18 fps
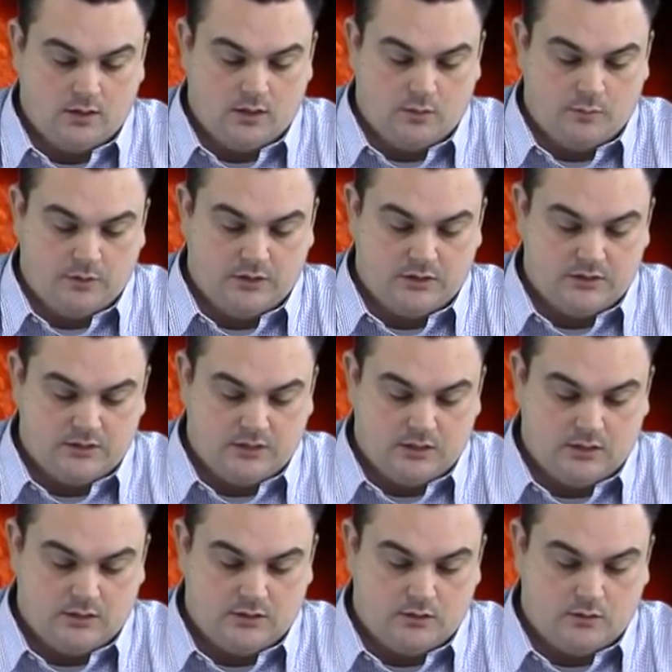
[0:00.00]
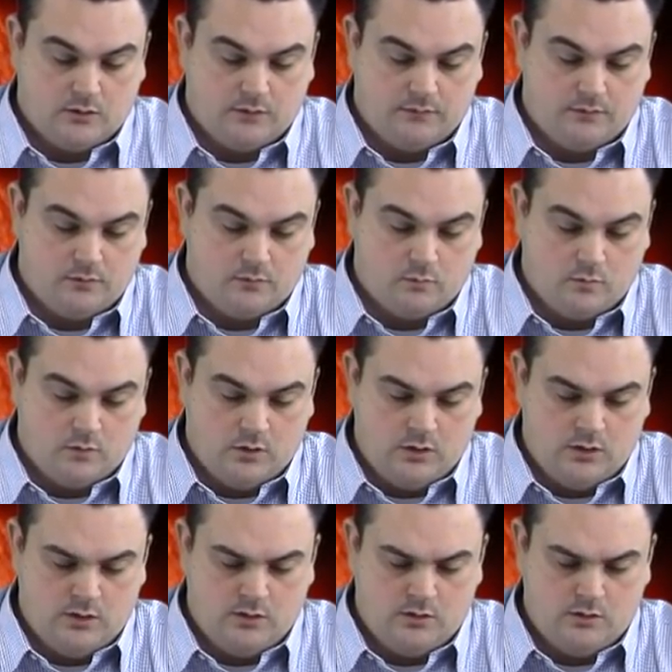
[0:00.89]
Kind of makes sense. So after
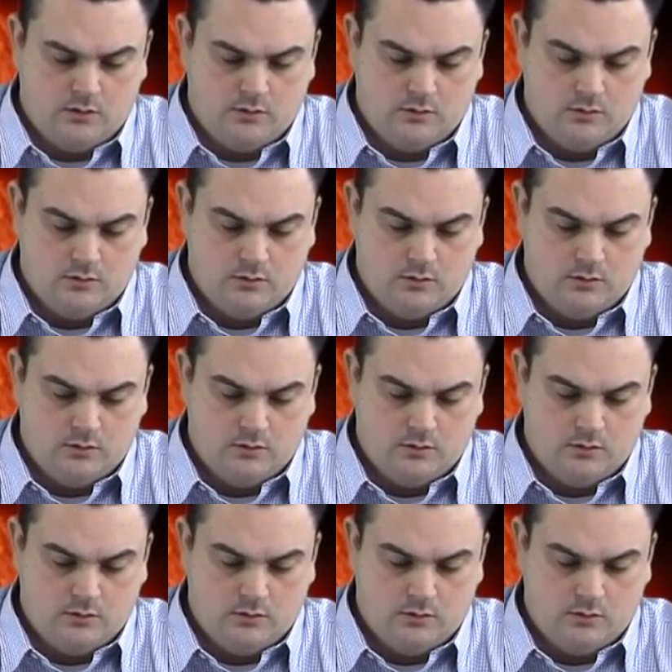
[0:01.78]
one,